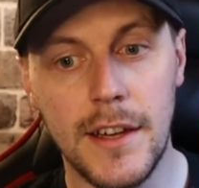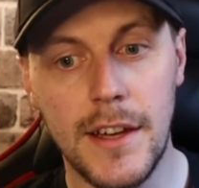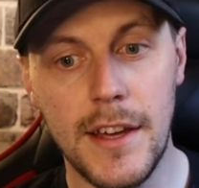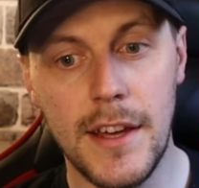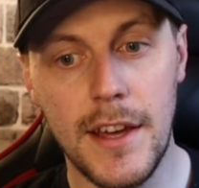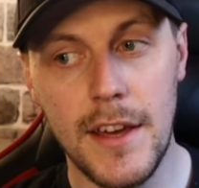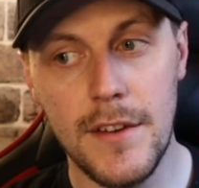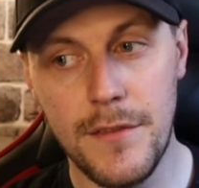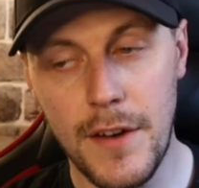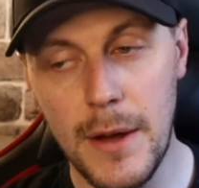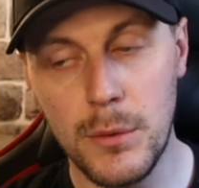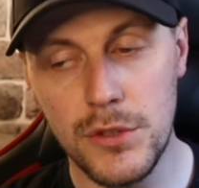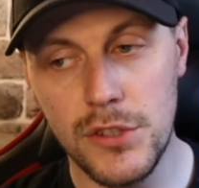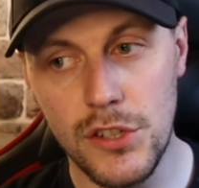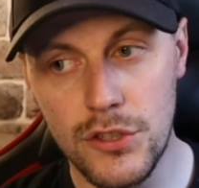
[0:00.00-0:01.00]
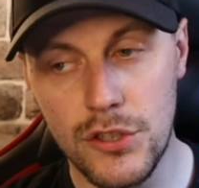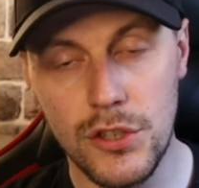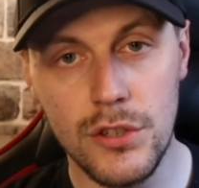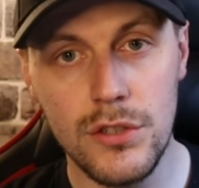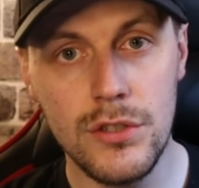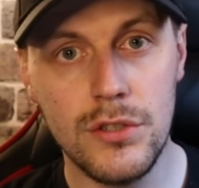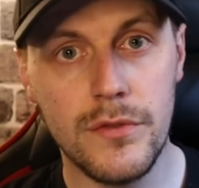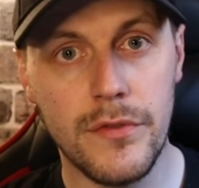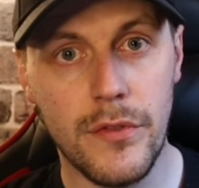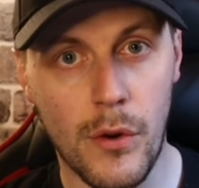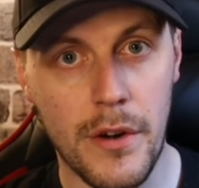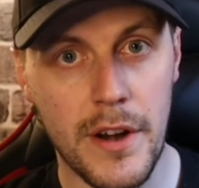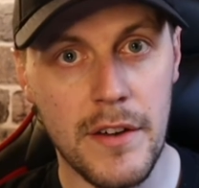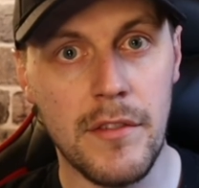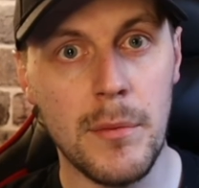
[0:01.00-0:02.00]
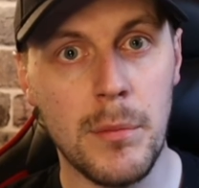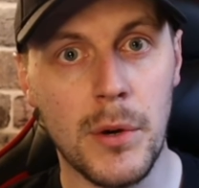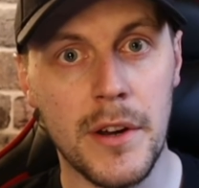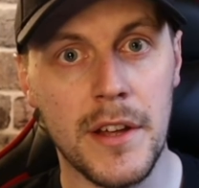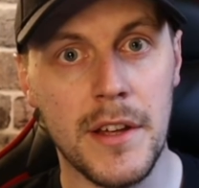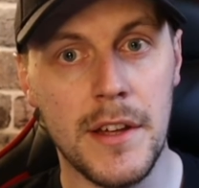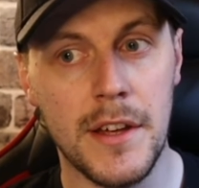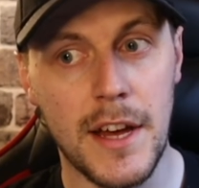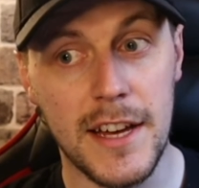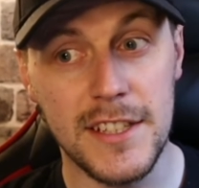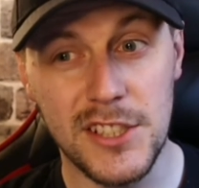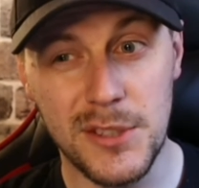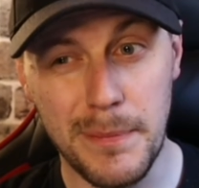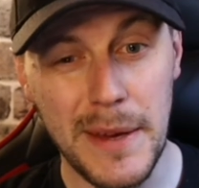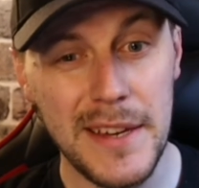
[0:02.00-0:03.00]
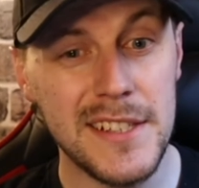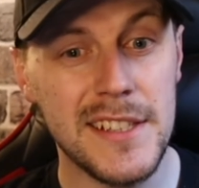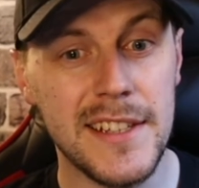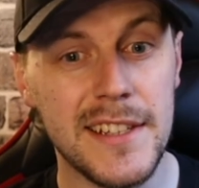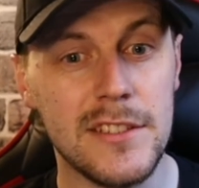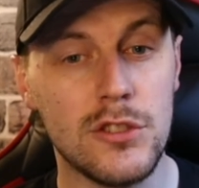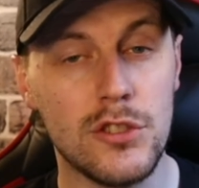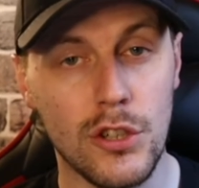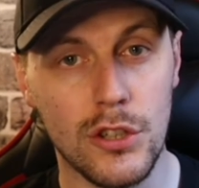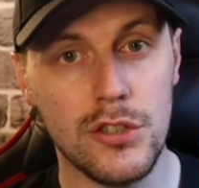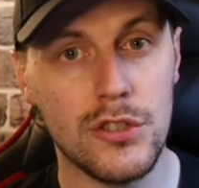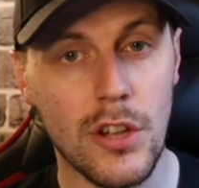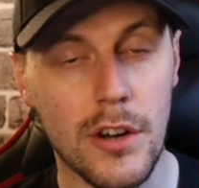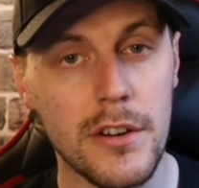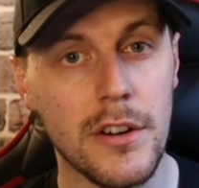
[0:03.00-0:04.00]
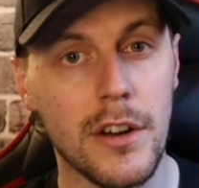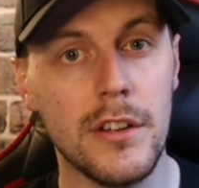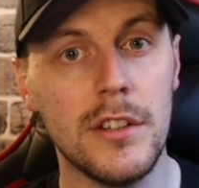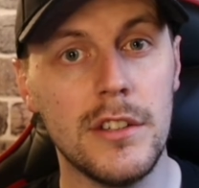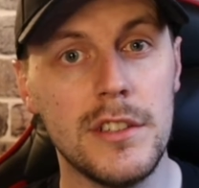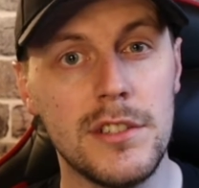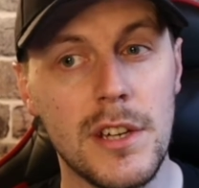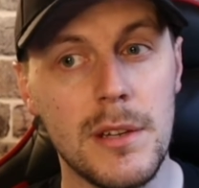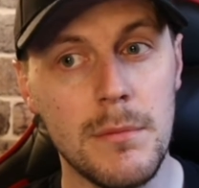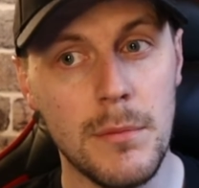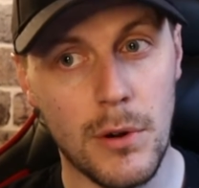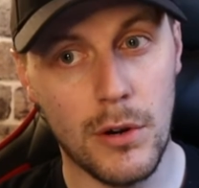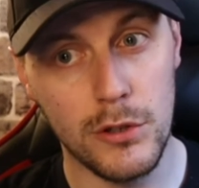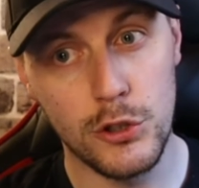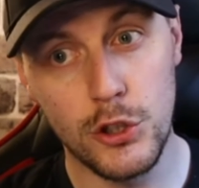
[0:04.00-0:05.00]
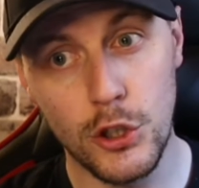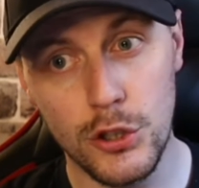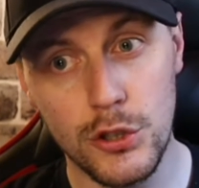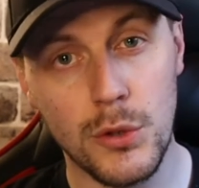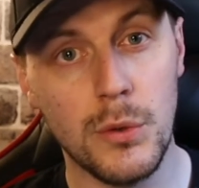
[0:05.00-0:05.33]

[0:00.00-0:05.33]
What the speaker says: if I was to choose for everybody, especially just starting out at the gym or just going